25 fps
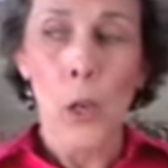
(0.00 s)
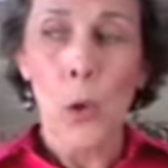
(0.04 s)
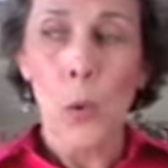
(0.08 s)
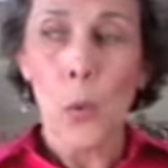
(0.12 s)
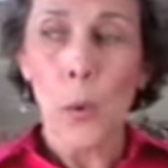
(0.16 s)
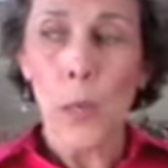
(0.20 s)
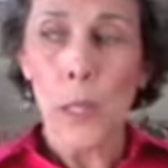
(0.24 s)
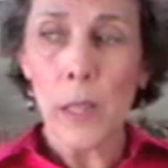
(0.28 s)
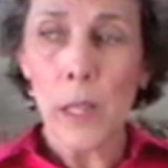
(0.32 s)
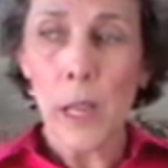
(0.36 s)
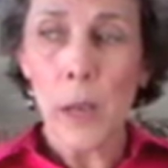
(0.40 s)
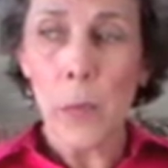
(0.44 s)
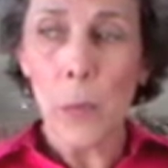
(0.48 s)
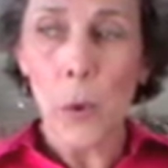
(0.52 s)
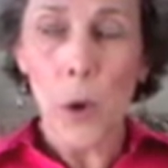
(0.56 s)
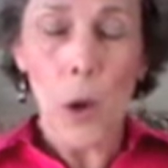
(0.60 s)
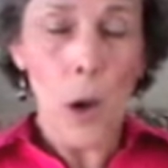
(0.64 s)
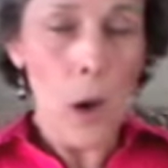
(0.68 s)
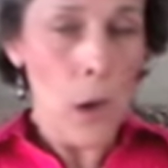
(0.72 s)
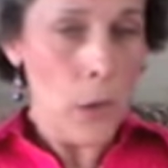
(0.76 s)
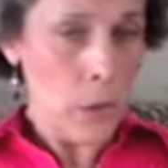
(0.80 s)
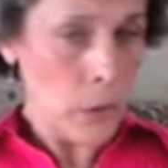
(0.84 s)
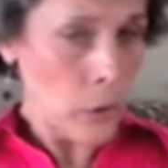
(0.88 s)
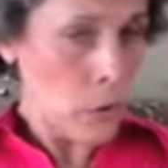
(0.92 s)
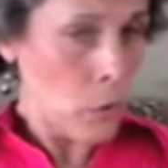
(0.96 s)
When they were
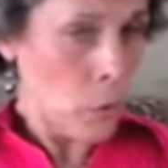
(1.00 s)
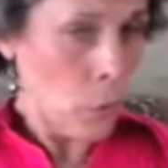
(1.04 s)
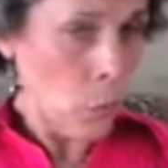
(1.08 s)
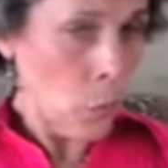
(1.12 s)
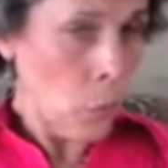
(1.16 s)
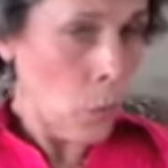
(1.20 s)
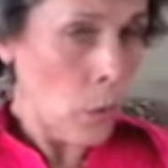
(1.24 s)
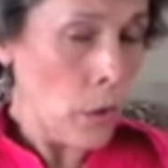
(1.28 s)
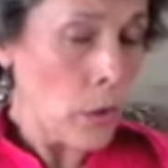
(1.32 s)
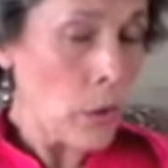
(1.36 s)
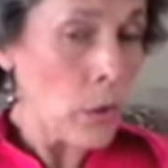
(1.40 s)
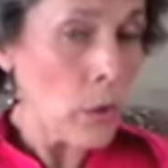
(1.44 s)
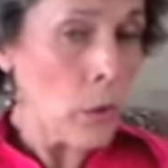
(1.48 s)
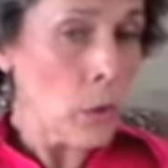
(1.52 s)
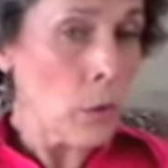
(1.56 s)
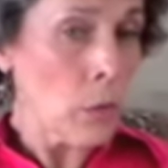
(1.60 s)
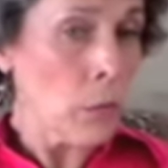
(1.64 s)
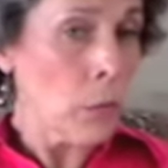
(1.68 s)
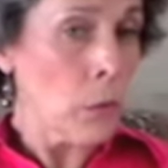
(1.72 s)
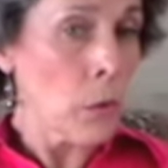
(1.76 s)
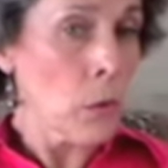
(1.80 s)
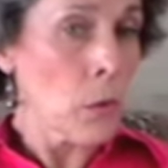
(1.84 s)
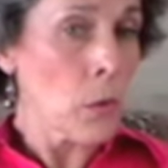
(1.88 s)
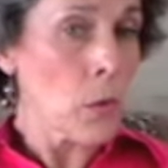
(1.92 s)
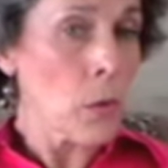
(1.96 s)
asked, what are your
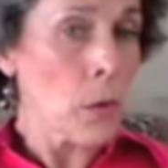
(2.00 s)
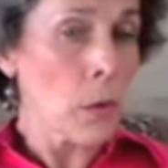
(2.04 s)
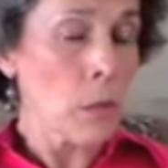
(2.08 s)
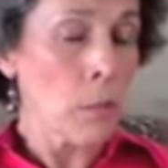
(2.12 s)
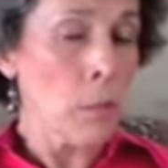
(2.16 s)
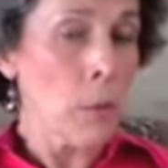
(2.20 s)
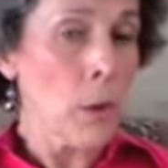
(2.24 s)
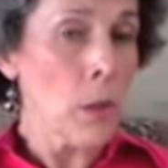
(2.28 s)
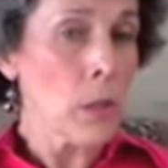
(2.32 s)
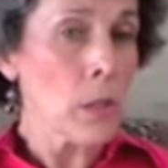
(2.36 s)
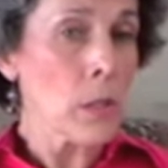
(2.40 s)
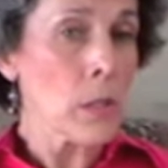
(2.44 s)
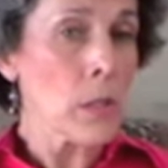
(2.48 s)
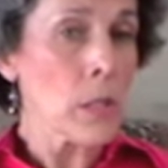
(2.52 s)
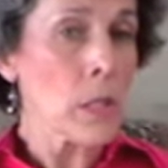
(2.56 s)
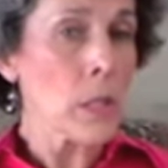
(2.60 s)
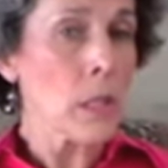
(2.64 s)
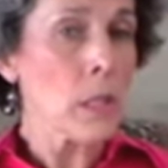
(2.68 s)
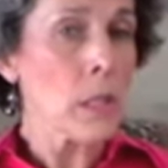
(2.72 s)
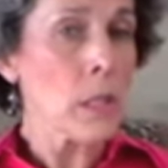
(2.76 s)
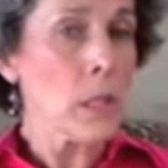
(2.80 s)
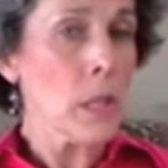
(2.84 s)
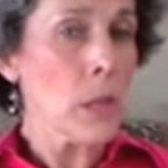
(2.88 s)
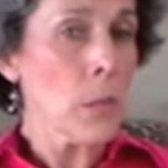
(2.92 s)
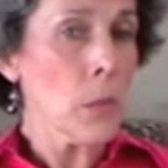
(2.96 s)
views on
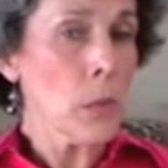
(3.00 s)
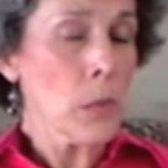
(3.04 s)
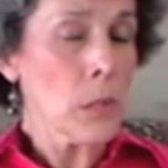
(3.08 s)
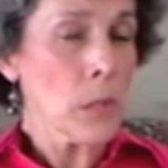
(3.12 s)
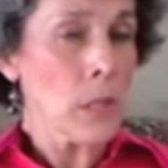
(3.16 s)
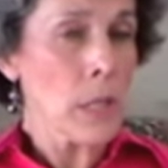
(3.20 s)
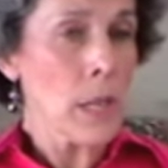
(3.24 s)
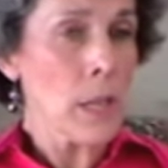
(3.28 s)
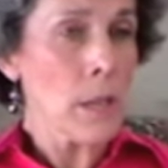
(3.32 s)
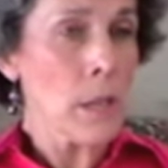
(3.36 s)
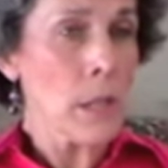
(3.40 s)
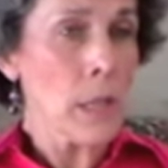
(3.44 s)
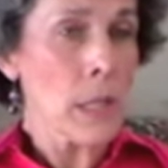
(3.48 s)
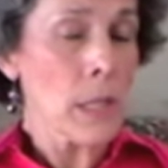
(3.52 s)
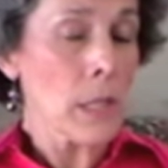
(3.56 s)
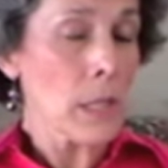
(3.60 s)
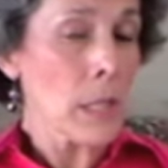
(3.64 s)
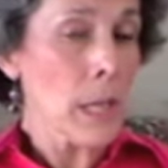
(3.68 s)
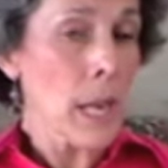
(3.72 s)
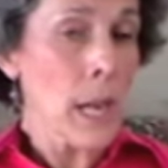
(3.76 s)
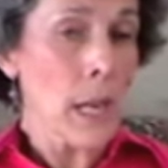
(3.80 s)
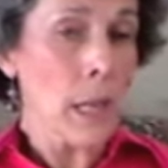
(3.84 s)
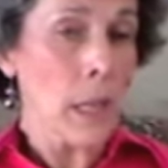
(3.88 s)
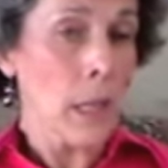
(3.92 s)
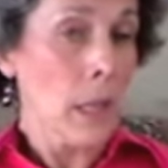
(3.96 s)
politics, they would say things
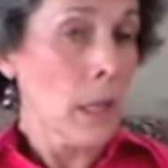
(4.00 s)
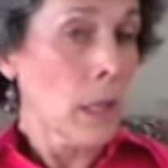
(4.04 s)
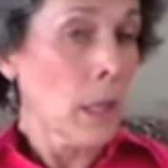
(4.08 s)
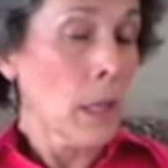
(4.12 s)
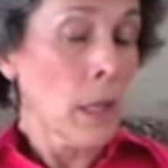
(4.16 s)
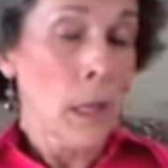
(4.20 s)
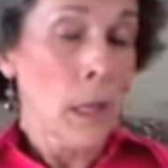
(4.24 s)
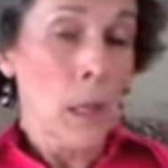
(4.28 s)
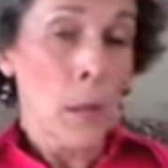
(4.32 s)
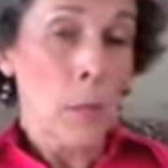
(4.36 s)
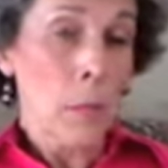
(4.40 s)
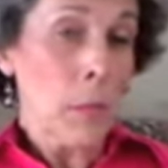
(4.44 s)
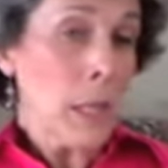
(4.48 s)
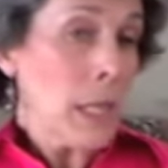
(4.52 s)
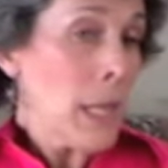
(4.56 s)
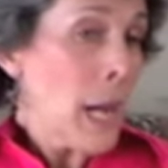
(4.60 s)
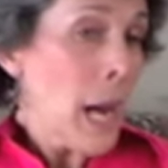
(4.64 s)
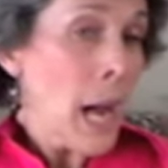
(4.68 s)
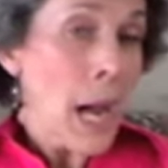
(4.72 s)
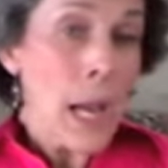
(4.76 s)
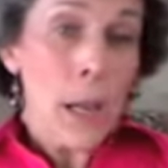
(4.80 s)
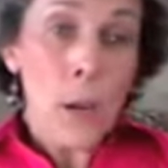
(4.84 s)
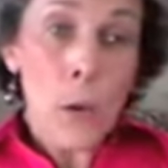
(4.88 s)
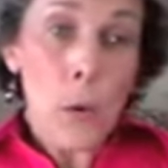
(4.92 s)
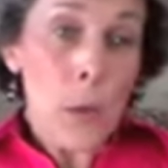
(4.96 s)
like, mina
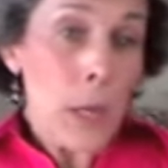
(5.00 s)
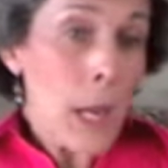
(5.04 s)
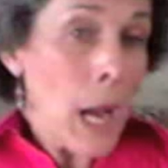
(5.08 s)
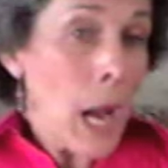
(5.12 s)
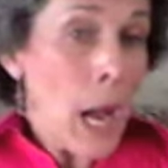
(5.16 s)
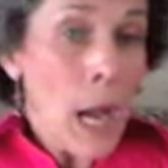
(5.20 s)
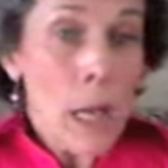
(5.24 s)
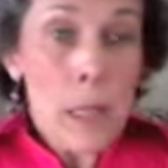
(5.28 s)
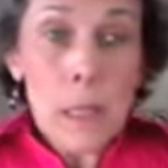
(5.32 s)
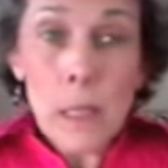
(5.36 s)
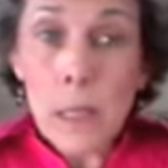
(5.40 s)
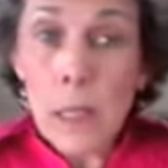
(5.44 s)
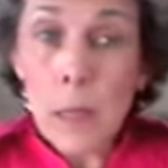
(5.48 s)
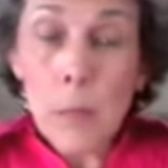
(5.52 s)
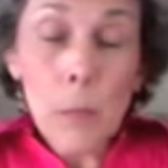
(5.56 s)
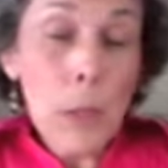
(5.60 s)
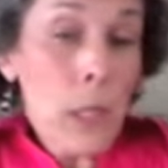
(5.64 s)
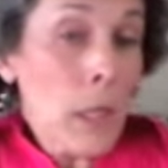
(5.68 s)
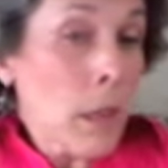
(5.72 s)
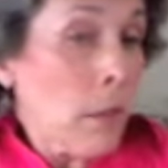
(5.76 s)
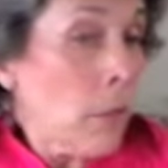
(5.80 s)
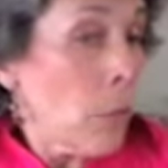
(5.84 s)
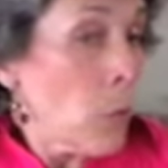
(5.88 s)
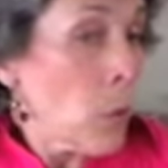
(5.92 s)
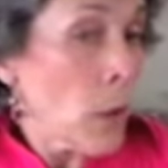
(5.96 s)
haikona hazi,
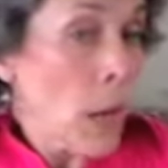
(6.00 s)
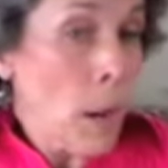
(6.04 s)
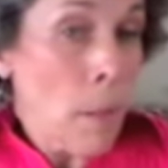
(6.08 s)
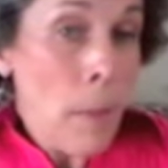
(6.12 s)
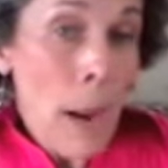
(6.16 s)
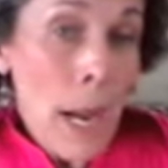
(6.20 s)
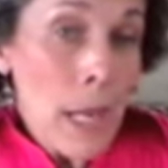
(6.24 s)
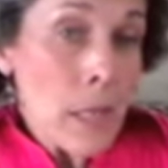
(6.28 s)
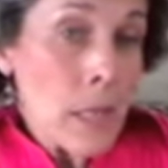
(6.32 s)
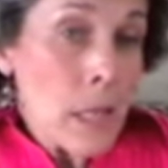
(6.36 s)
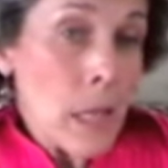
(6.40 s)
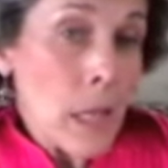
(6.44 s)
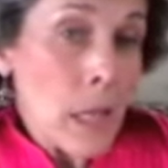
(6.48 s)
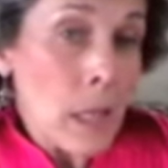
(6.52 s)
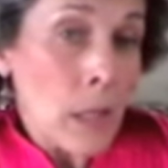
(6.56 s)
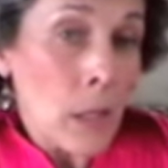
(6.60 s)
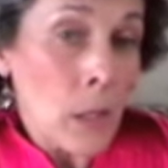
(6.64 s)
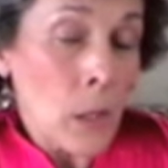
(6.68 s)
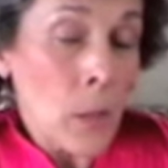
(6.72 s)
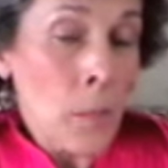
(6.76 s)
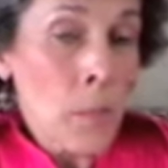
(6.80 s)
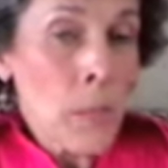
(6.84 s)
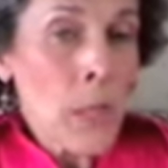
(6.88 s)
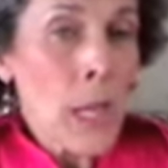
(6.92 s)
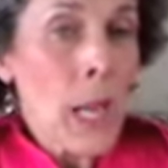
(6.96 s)
mina funa
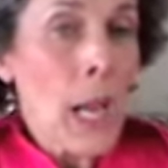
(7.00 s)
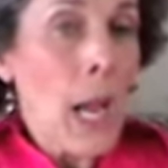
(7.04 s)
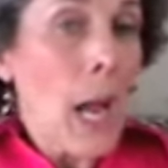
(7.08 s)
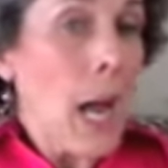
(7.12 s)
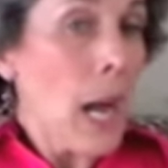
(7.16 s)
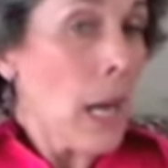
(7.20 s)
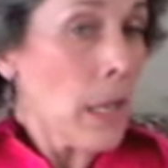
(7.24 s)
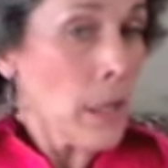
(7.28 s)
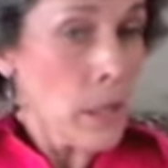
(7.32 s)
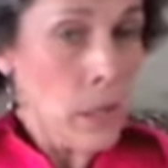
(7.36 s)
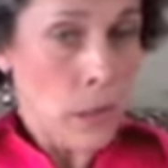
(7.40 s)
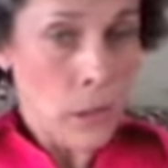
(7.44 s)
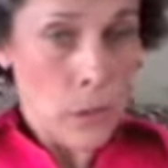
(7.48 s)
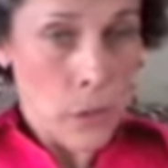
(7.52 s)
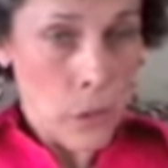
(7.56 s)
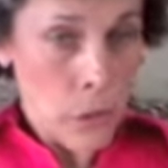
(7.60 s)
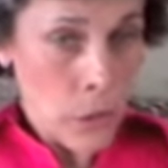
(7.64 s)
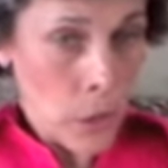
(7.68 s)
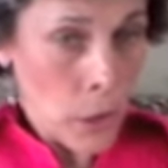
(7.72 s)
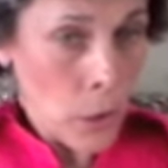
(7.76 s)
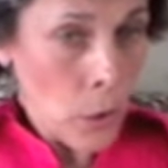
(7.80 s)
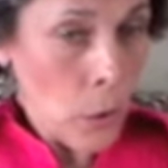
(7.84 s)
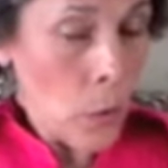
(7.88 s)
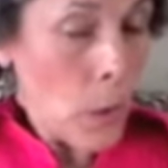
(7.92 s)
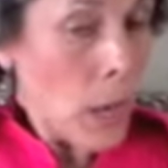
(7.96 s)
bicycle. I don't
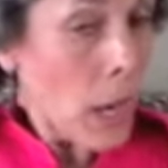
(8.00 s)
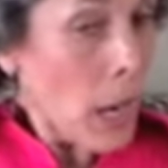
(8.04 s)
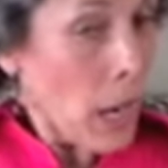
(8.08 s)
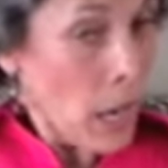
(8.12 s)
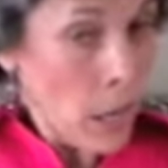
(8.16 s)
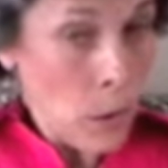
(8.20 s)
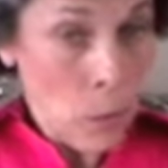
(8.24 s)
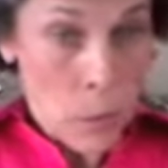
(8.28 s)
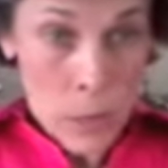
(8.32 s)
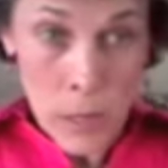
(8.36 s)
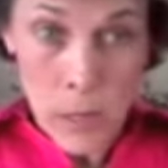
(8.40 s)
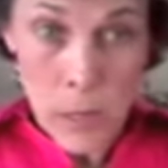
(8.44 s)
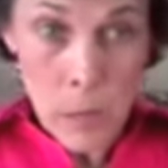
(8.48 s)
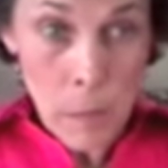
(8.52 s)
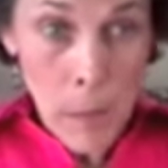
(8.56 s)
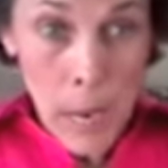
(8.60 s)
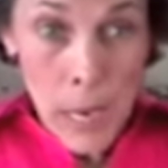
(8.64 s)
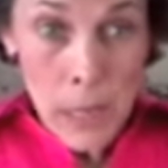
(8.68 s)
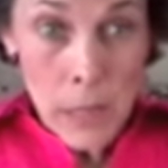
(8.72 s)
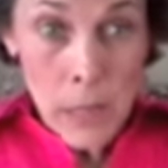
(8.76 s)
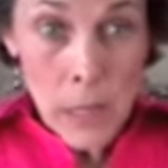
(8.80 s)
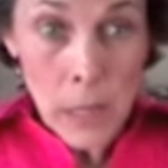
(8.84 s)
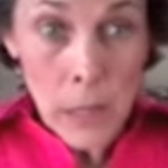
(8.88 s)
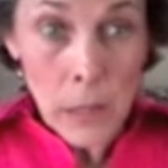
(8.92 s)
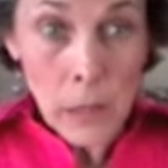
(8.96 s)
know, I want a
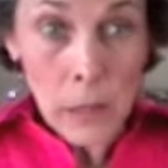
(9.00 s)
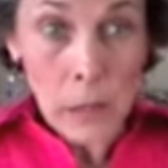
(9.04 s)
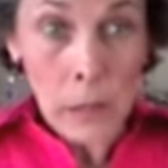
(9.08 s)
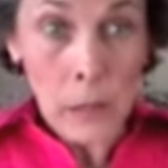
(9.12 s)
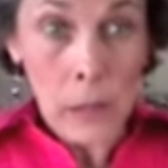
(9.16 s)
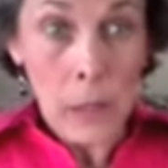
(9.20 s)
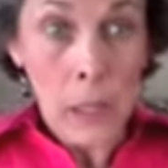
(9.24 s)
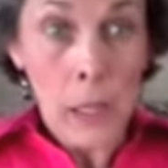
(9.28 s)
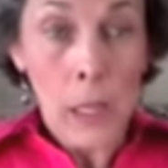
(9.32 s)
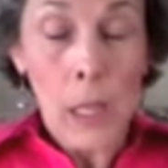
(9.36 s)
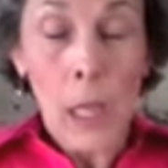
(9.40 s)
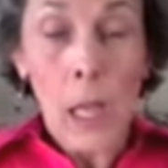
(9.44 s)
bicycle.